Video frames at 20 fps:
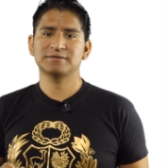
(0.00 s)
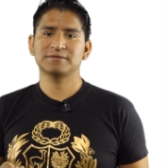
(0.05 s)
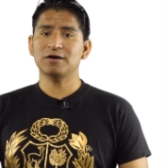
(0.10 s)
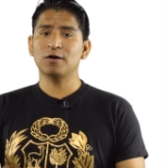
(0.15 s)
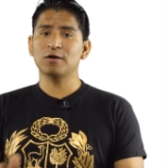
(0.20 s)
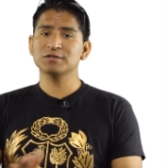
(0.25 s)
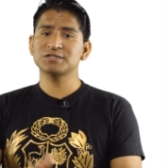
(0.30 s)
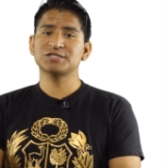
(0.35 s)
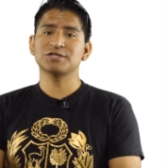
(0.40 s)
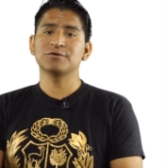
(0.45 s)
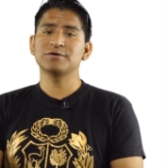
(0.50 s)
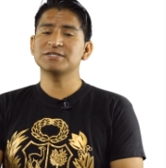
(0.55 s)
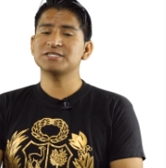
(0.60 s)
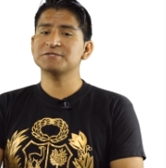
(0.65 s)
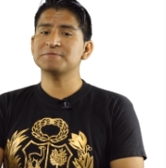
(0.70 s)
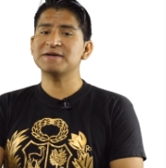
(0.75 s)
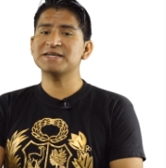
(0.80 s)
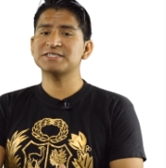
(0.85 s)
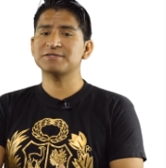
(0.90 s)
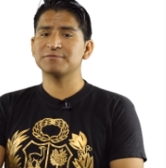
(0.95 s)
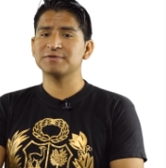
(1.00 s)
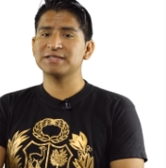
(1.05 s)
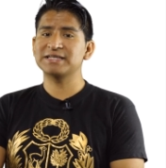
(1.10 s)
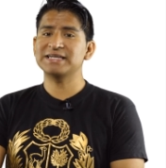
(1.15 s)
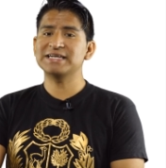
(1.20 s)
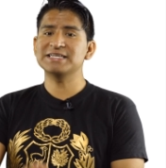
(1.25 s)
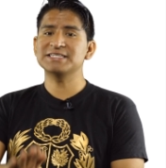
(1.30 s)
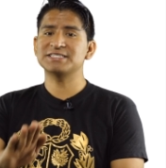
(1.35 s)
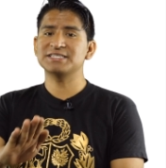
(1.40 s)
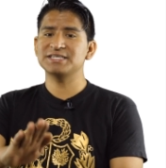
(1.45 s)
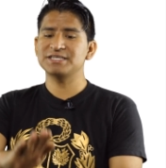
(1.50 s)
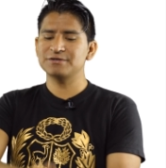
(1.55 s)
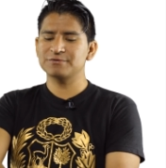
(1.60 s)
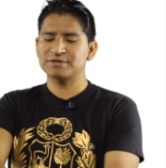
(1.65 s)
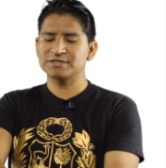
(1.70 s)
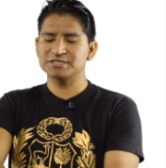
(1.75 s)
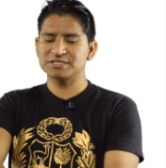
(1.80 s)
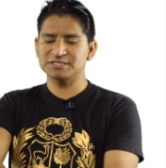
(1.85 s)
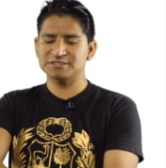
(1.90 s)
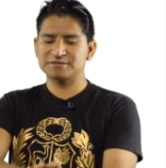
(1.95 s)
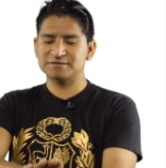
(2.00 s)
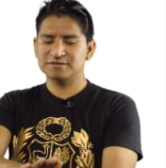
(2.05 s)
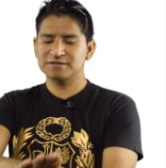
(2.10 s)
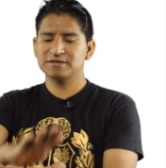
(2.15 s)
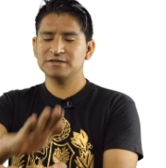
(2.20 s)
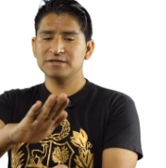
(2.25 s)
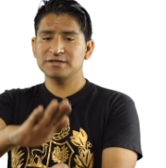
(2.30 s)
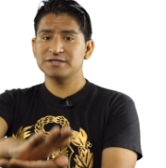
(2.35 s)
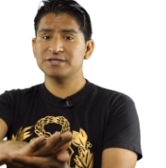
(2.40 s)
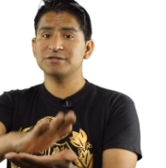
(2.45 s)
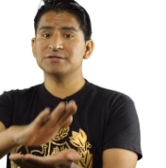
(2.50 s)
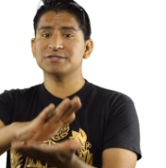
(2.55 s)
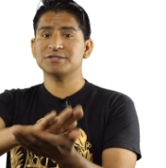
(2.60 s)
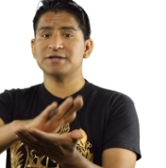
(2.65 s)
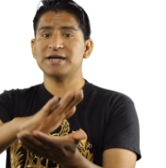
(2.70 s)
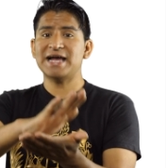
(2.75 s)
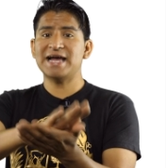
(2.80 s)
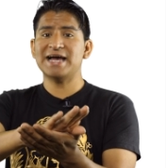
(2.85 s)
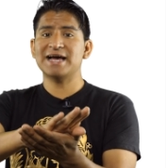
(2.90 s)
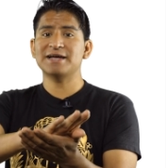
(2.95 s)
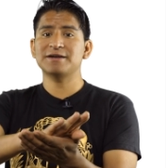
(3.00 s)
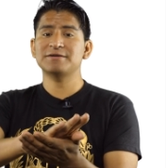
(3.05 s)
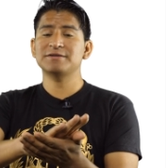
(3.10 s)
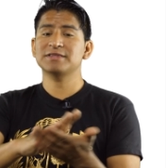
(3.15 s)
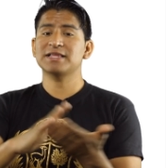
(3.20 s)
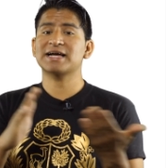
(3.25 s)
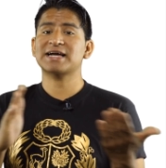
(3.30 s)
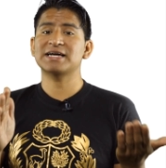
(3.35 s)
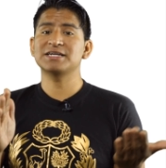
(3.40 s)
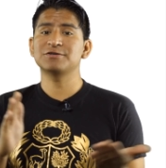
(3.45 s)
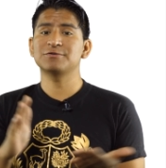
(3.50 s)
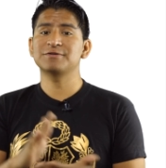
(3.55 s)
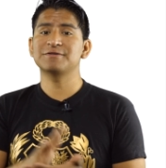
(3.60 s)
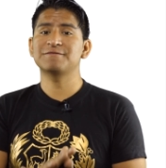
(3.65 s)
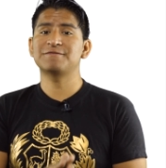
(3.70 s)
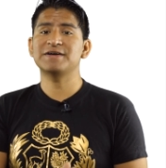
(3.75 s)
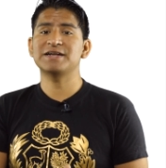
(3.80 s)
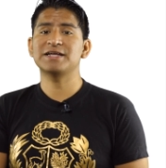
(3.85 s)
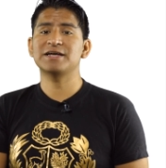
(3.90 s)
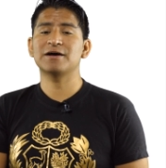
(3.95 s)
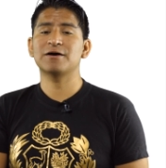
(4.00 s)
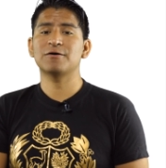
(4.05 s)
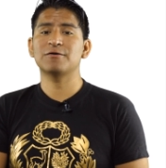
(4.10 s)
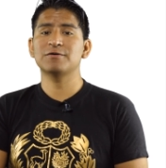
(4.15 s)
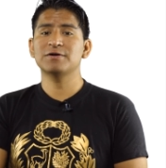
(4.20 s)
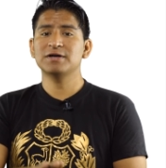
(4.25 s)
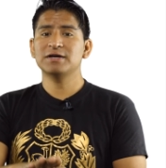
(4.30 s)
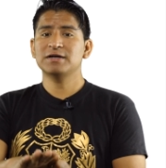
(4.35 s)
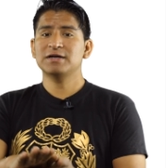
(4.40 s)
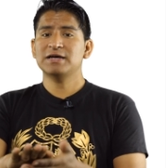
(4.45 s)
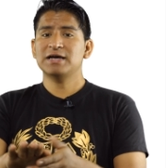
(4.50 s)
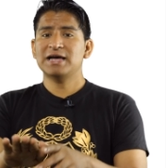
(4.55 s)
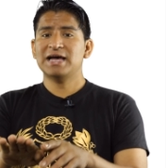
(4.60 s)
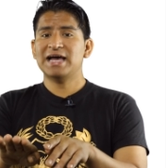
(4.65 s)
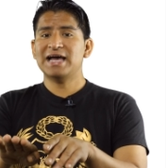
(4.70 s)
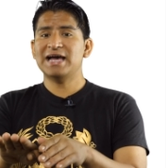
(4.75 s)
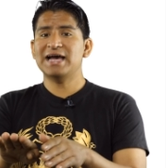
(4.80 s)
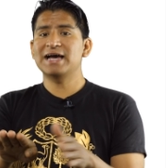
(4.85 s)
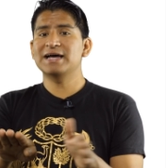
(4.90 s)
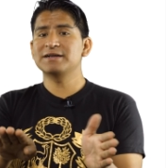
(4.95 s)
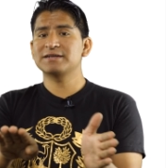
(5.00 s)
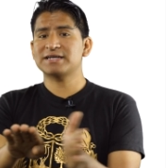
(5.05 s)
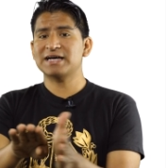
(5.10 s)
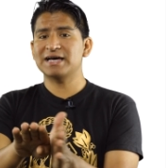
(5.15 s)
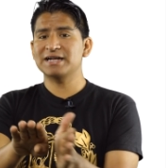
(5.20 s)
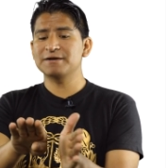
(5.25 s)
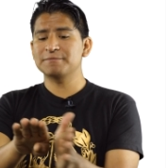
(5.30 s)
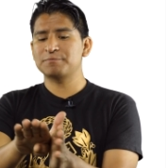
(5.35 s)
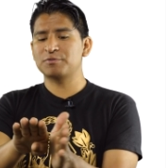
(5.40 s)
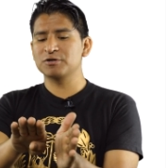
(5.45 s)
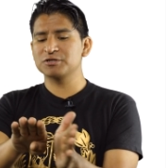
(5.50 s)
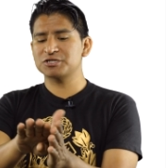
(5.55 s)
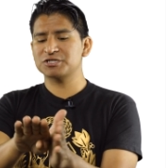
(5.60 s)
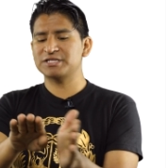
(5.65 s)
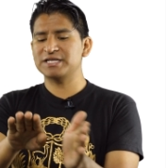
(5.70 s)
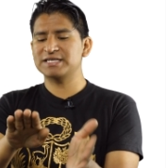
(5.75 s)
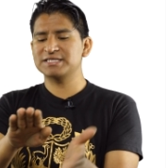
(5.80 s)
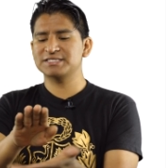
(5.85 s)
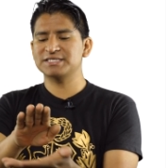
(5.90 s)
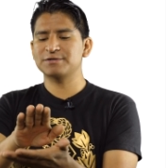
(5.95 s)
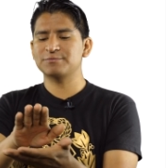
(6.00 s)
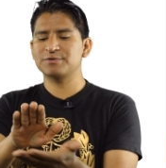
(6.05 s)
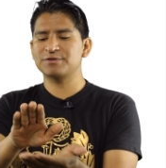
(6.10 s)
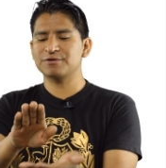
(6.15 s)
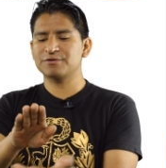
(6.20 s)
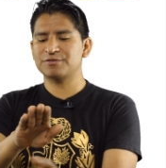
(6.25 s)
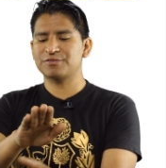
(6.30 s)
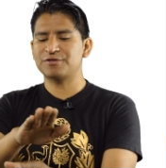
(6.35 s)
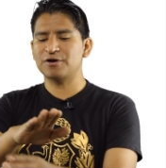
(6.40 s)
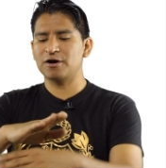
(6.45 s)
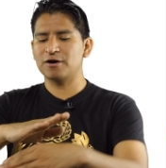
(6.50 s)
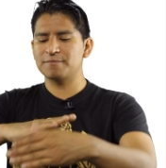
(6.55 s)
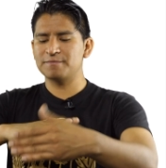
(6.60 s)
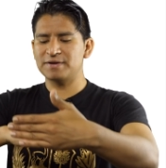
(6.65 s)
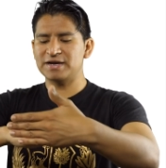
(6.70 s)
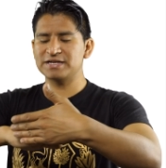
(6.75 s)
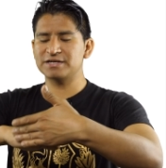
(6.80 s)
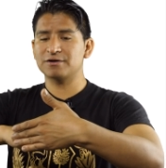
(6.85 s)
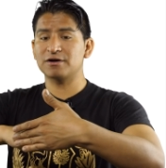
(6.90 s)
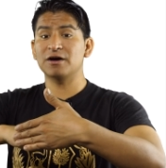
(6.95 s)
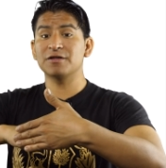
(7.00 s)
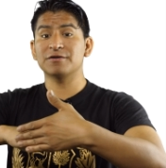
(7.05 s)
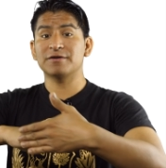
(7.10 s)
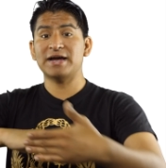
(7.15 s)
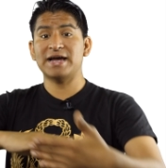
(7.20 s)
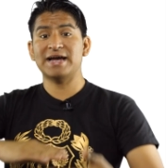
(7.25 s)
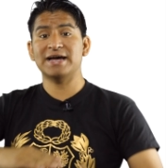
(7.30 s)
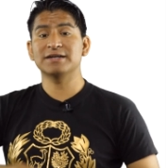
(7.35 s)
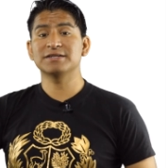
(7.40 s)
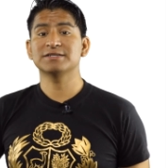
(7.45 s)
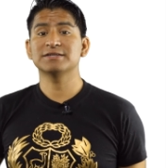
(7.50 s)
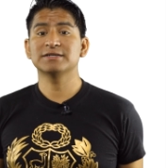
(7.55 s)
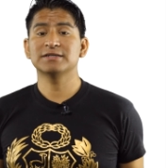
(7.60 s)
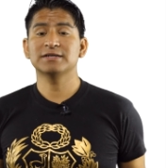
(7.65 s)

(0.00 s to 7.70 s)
Also, it just makes it really easy. You can just use your hand like I do in the video and kind of push things in with your thumb and your other hand.